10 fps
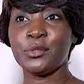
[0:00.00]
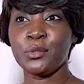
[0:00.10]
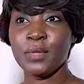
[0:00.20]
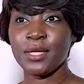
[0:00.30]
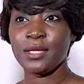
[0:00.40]

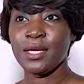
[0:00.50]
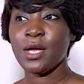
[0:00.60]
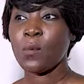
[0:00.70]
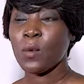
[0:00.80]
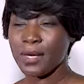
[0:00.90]
doing,
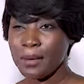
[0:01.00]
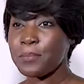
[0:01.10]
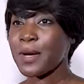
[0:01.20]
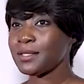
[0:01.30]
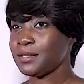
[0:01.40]
what
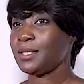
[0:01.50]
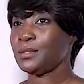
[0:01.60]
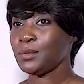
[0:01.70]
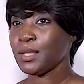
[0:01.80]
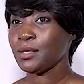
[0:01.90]
impact they're
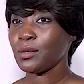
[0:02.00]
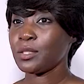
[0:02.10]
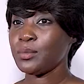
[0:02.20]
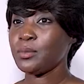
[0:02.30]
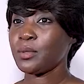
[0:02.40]
doing in
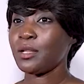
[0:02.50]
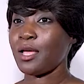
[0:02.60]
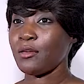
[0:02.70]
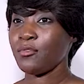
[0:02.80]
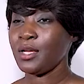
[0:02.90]
other people's
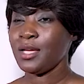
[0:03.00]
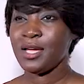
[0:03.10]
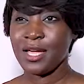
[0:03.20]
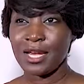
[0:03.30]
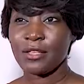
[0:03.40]
life.
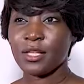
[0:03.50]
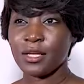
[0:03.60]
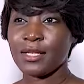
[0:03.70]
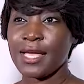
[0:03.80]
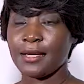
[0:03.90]
And I
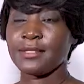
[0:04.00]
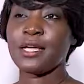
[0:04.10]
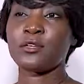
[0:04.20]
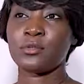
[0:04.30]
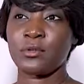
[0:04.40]
think that
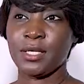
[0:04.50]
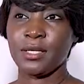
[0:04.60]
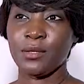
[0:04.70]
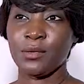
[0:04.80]
naturally